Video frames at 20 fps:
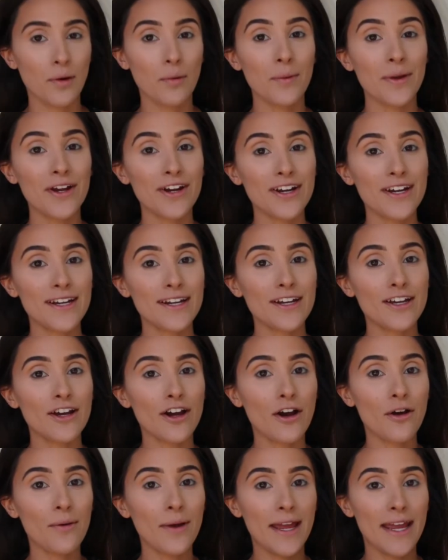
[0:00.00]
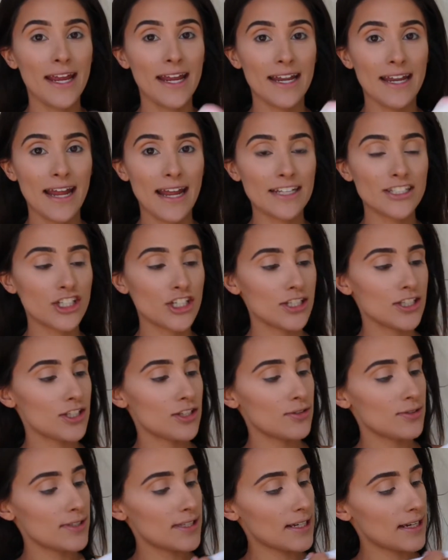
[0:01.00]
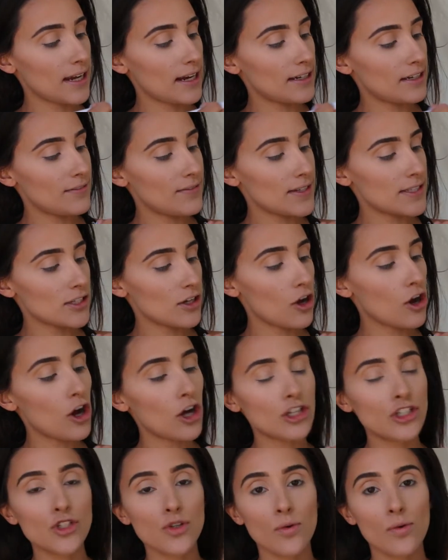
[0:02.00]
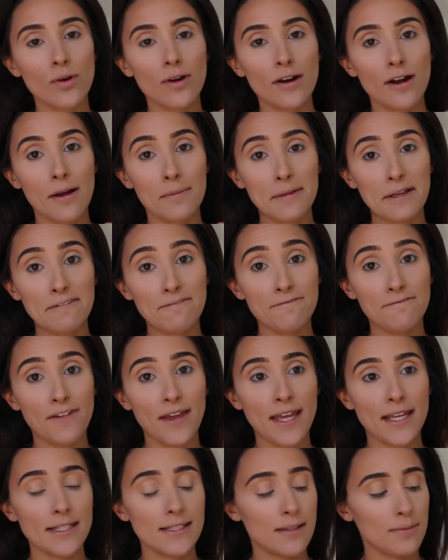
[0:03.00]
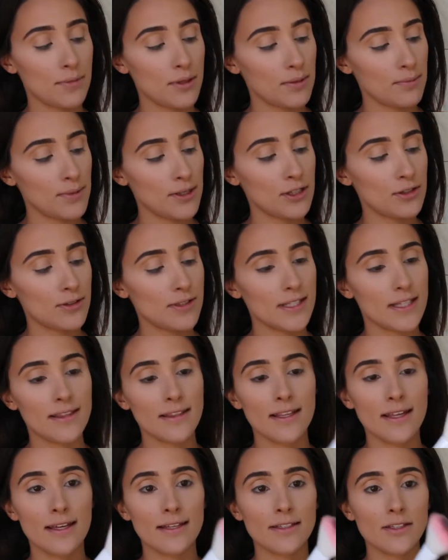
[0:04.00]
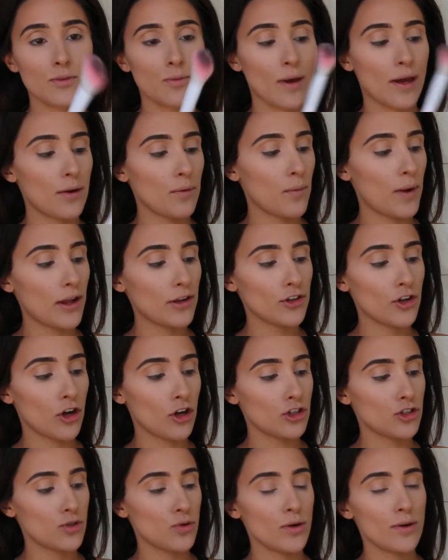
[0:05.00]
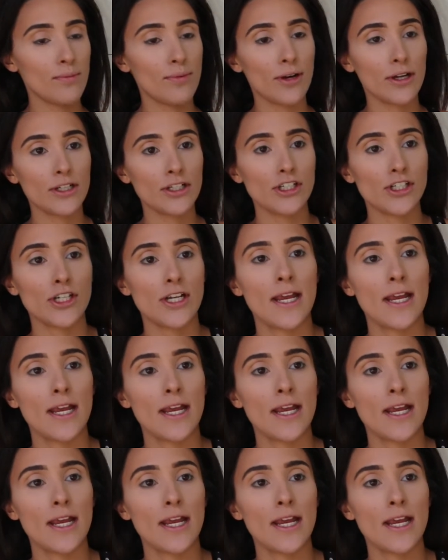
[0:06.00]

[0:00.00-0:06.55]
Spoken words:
We are going to go in and just use it kind of as a contour on my face. I'm going to be using this Wet n Wild contour brush.